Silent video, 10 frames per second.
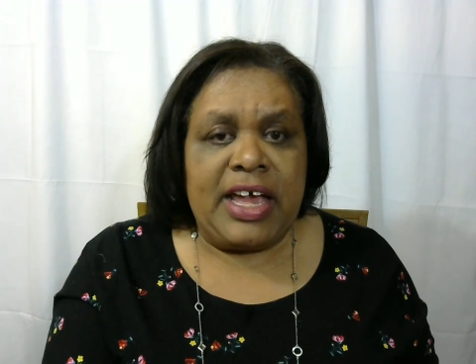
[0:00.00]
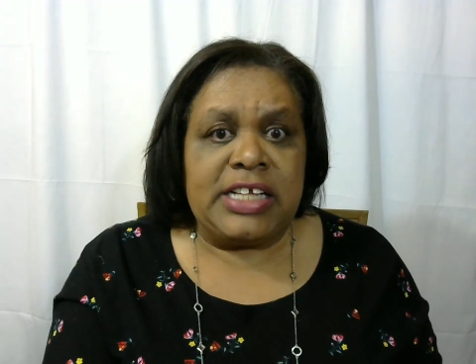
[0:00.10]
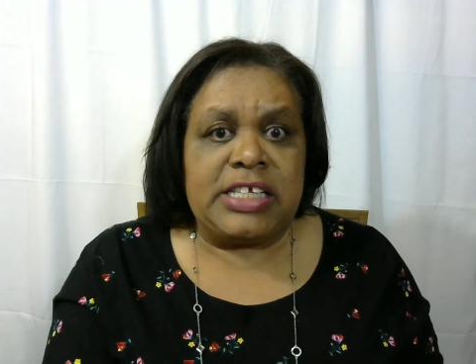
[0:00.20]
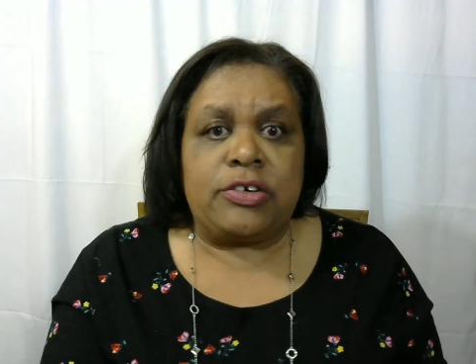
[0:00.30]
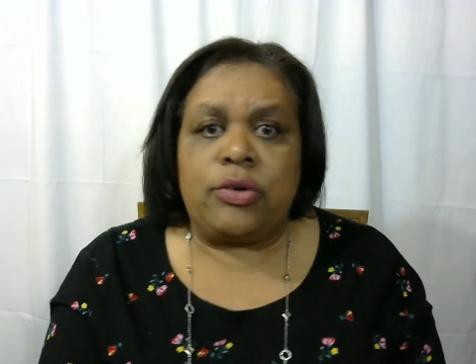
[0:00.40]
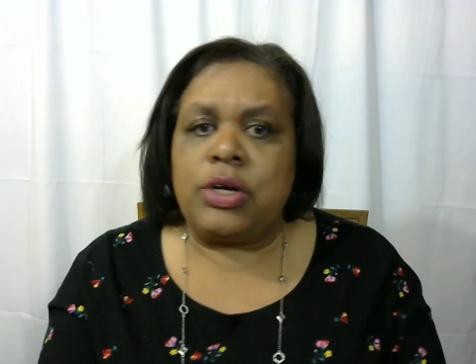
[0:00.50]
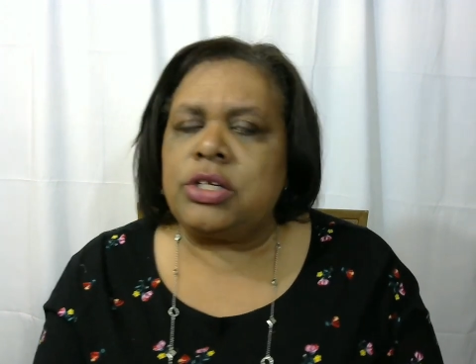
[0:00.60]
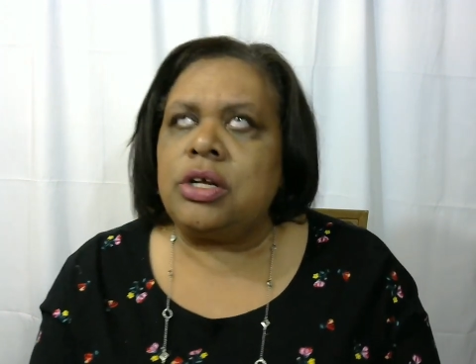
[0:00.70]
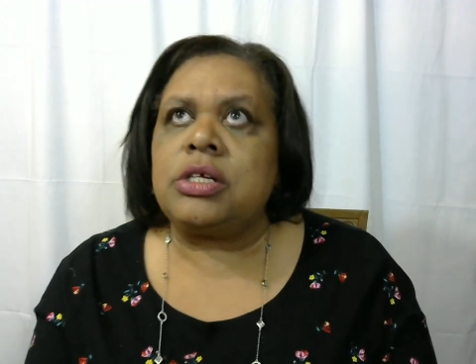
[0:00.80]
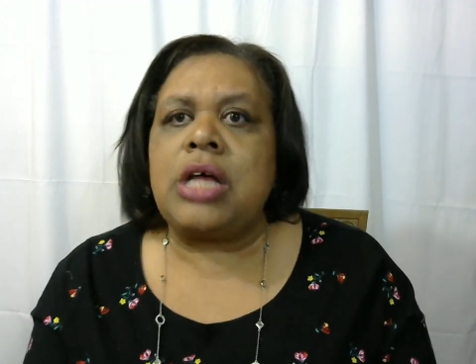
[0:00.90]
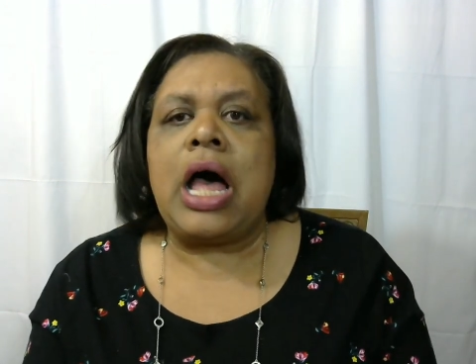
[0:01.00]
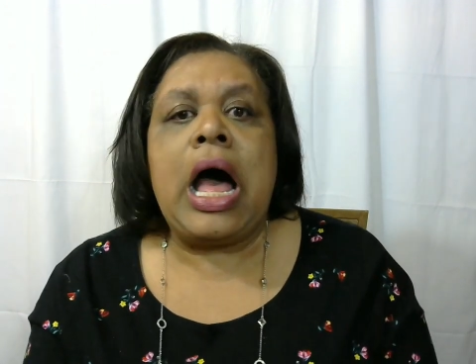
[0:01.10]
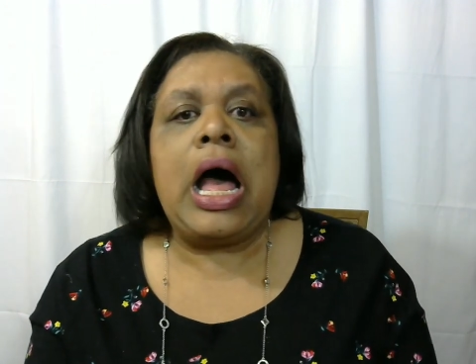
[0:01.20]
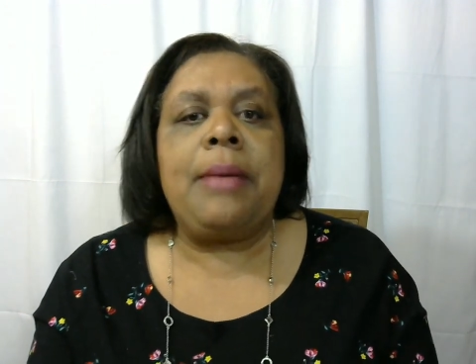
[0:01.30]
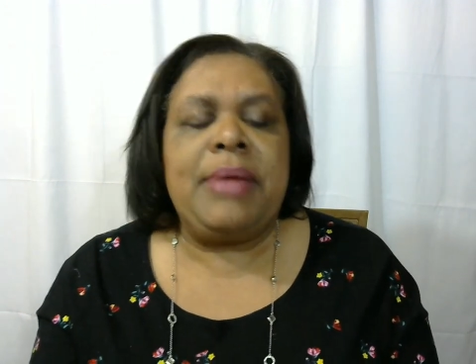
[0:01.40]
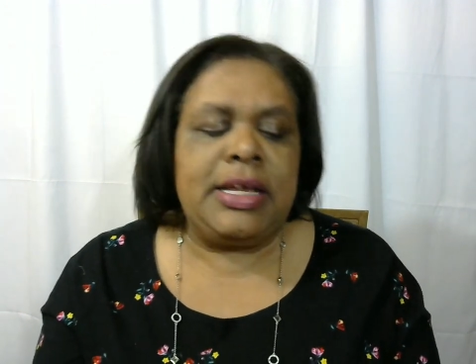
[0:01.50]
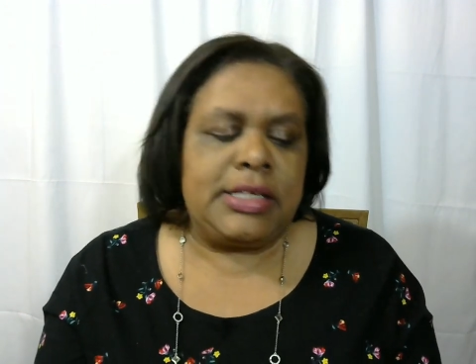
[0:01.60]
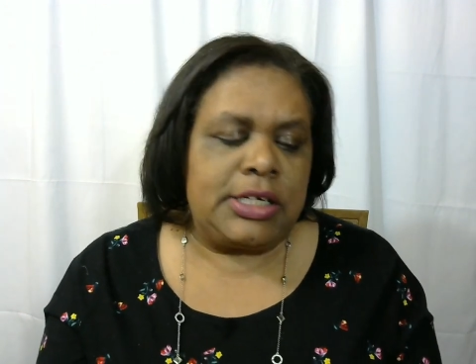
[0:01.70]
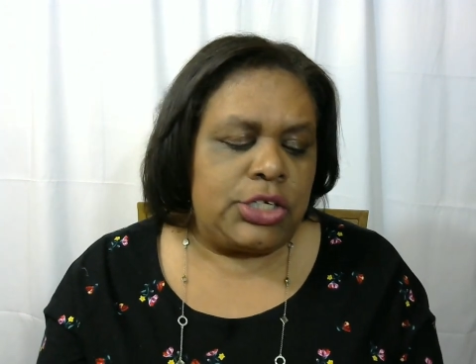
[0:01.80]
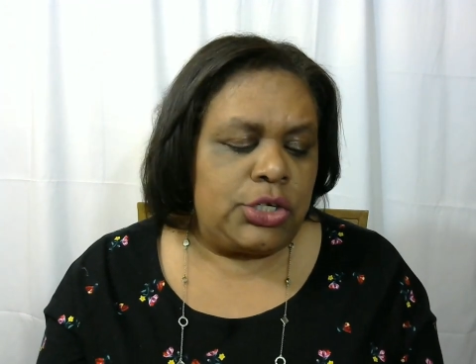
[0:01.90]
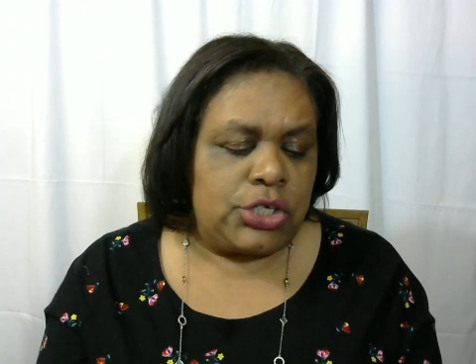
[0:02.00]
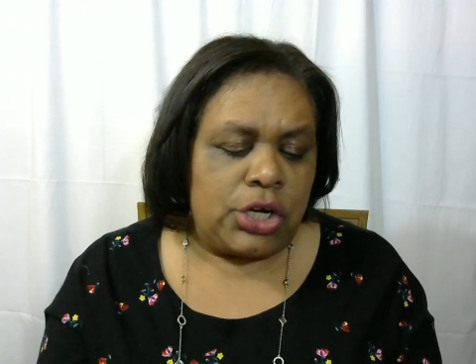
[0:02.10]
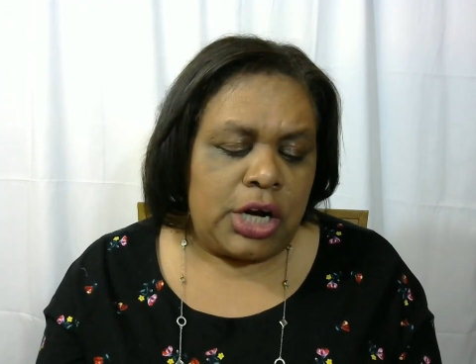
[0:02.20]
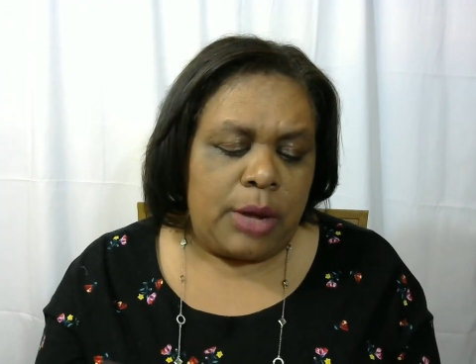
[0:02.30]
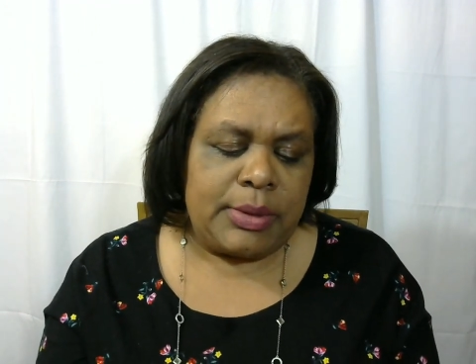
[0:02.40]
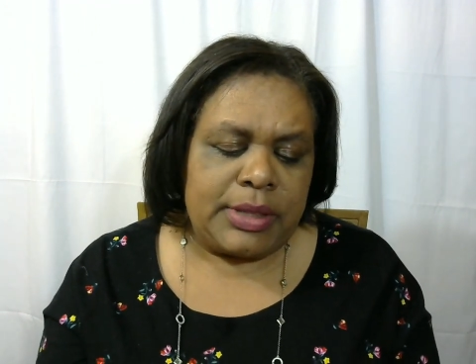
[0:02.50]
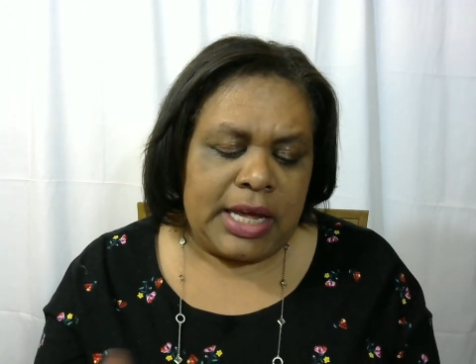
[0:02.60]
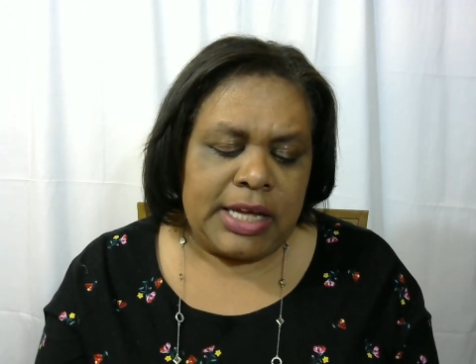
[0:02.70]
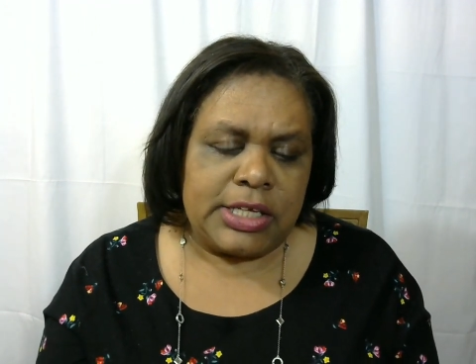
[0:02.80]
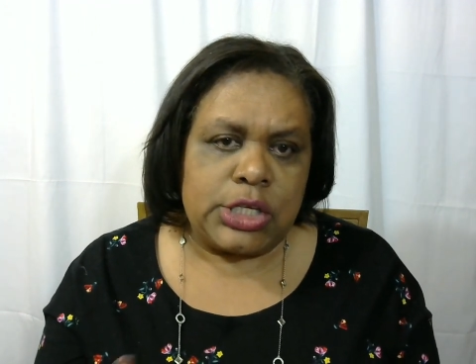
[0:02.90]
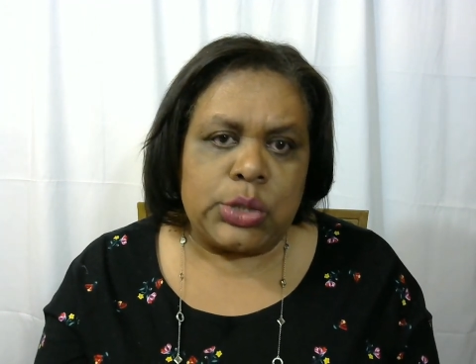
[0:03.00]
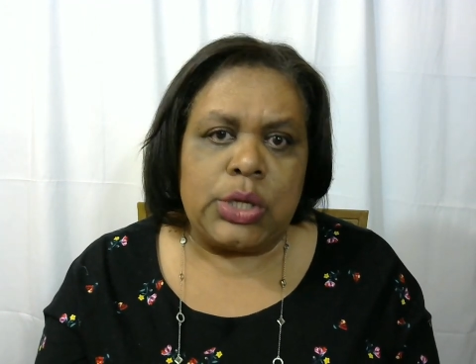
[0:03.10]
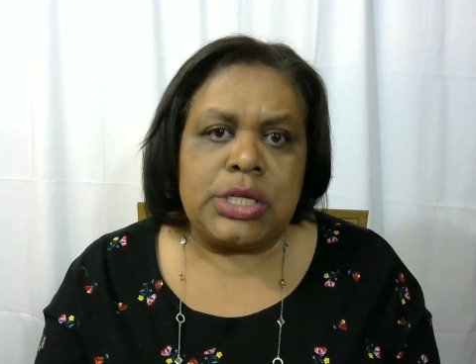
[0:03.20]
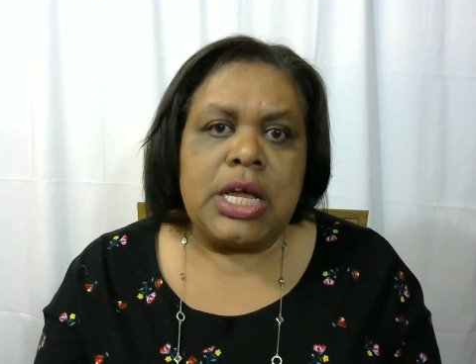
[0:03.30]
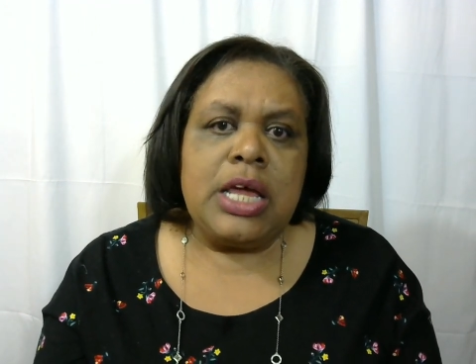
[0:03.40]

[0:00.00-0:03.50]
ace of crystals ah amazing so you started out with the ace of swords